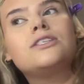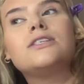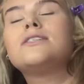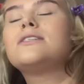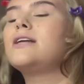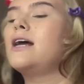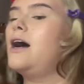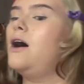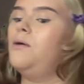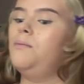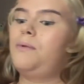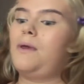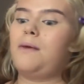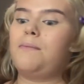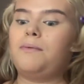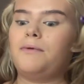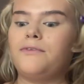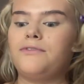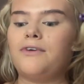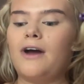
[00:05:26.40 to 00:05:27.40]
to help
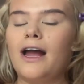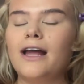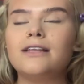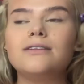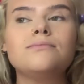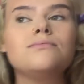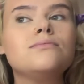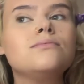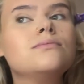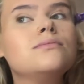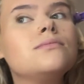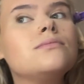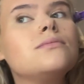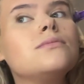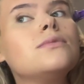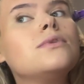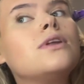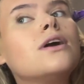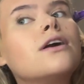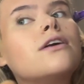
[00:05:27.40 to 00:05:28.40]
people find
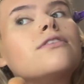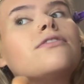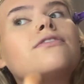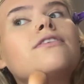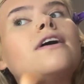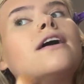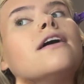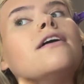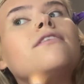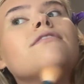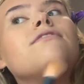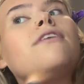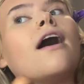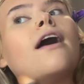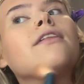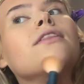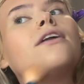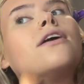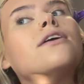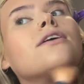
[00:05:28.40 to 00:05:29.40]
their fit,
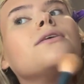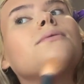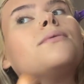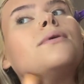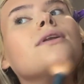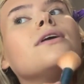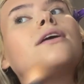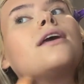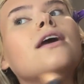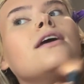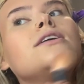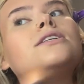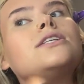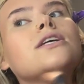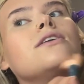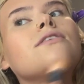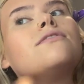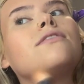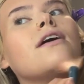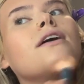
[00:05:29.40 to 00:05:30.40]
find their
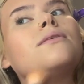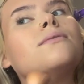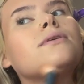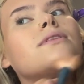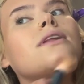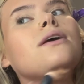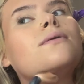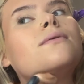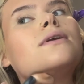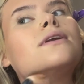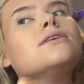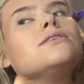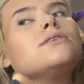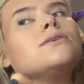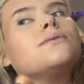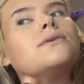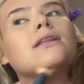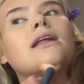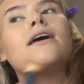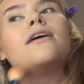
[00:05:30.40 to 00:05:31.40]
communication, find what they want to
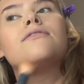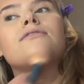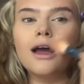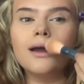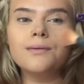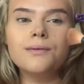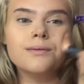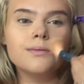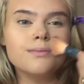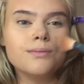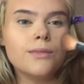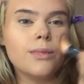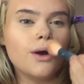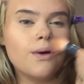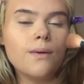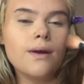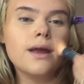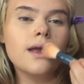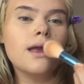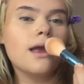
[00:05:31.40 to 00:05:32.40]
do in life. I am
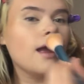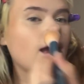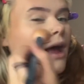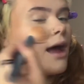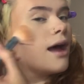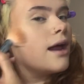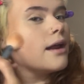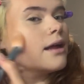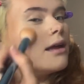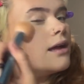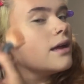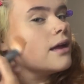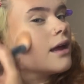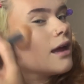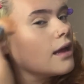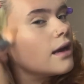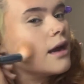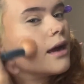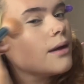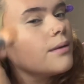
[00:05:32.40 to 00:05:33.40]
going at it
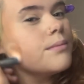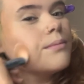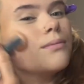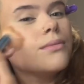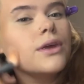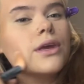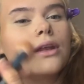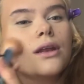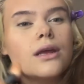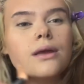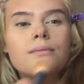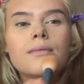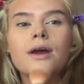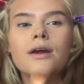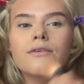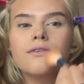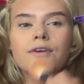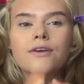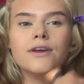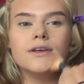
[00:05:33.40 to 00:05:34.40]
and I'm beating
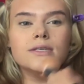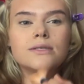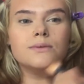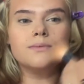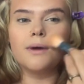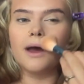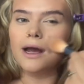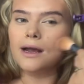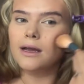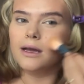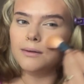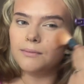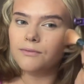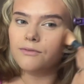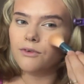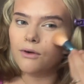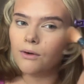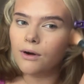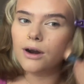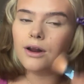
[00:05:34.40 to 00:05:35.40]
my face back and
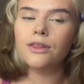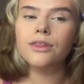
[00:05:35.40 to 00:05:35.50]
forth.